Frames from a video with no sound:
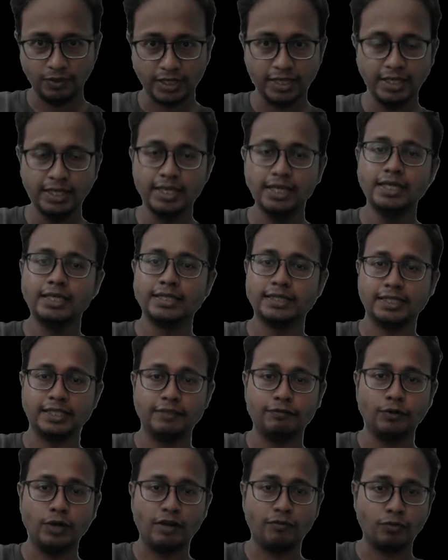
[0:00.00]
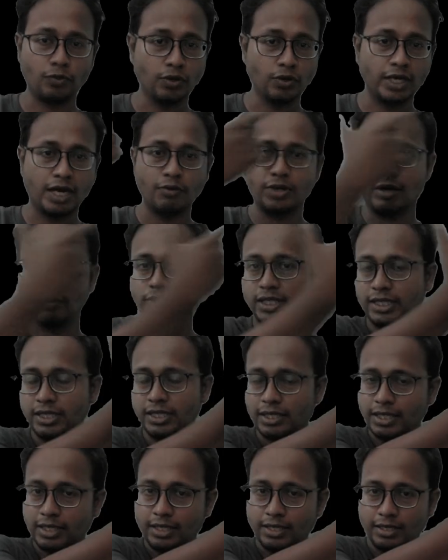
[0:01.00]
Okay, see, if you have no doubt out
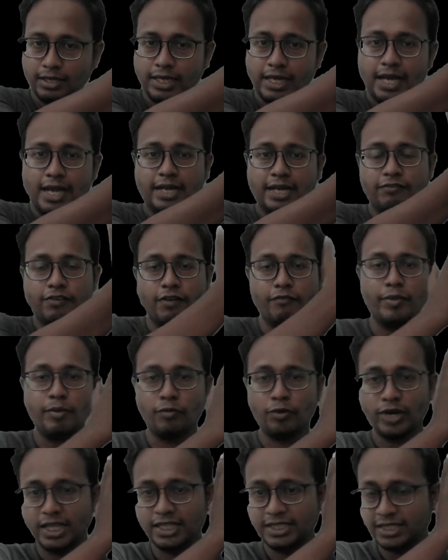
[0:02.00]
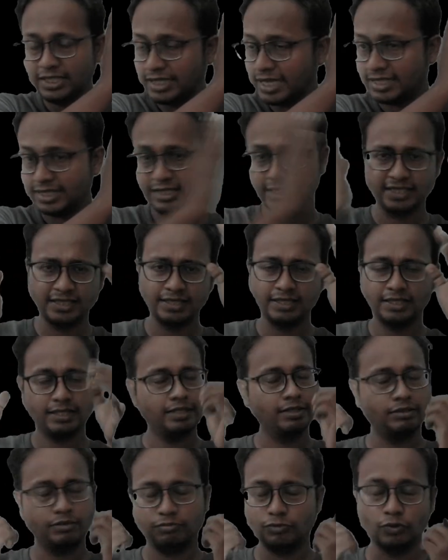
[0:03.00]
here and if you have memorized it as it
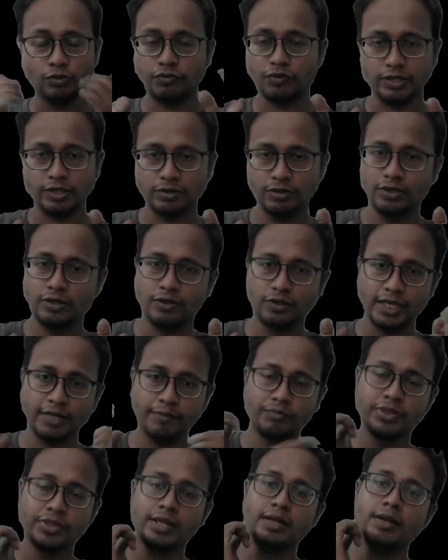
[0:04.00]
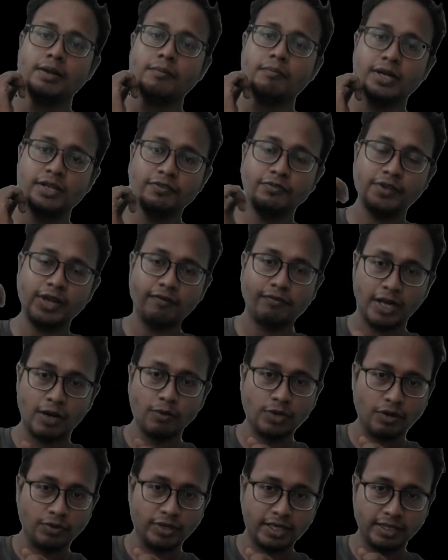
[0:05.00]
is, good for you. Okay, but if you
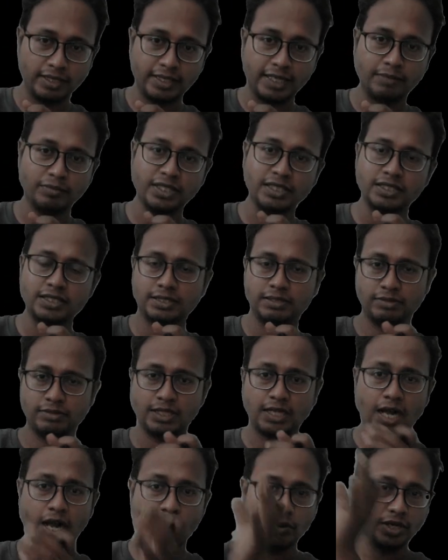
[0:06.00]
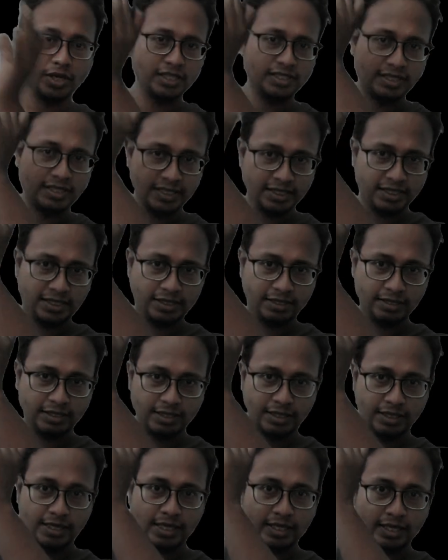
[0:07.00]
have doubt out here, that means, sir, how does
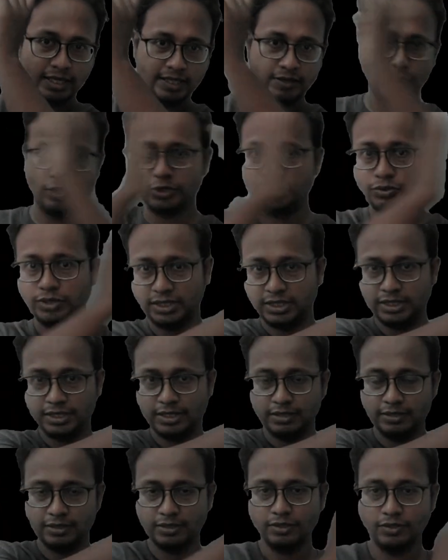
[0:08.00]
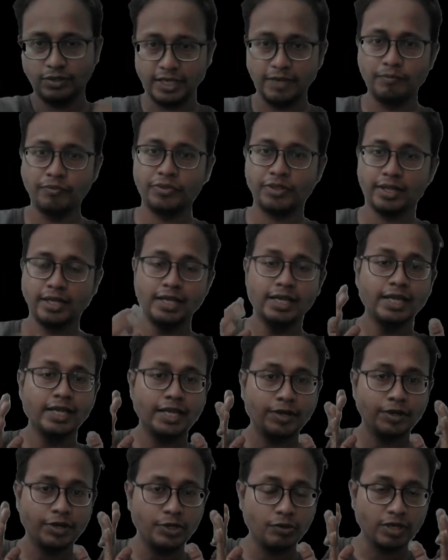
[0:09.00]
this equals to this? Okay,
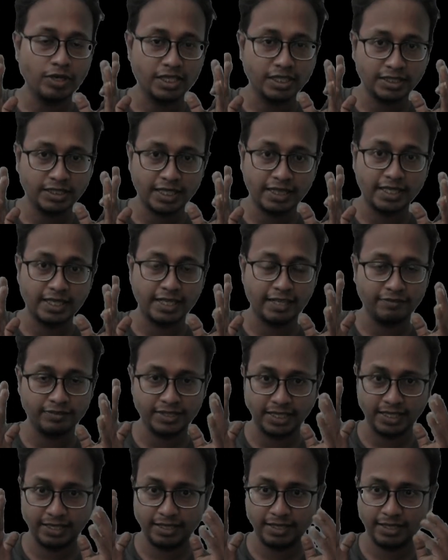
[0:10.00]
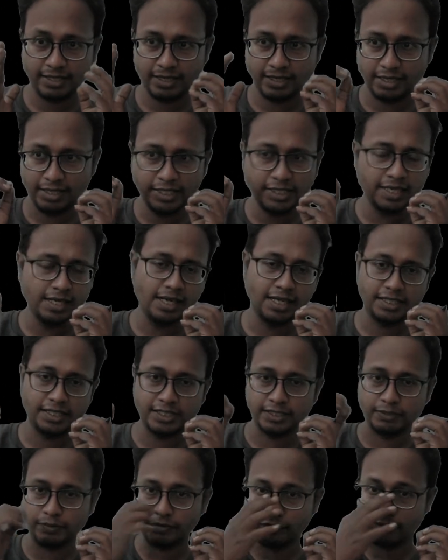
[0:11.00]
you need to understand that I have said little
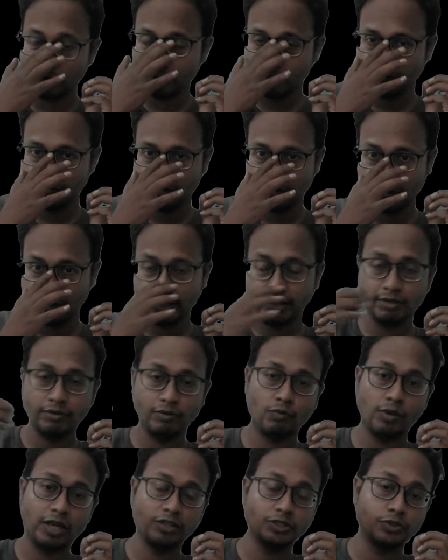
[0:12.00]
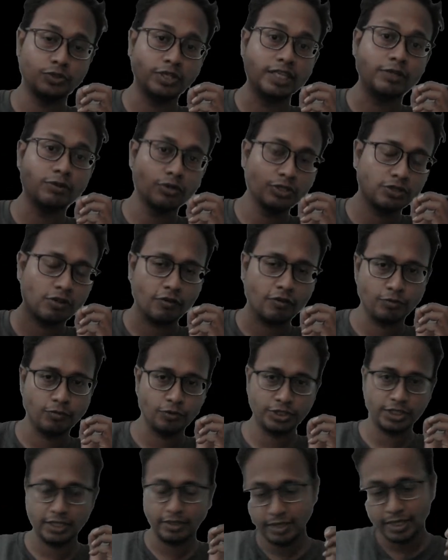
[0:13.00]
lectures before. Okay, while I was doing Newton's
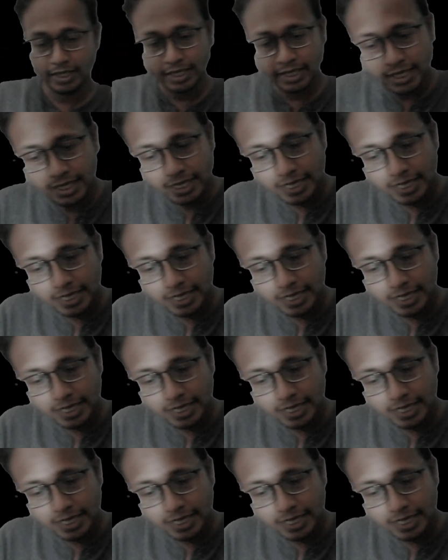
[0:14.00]
law of motion,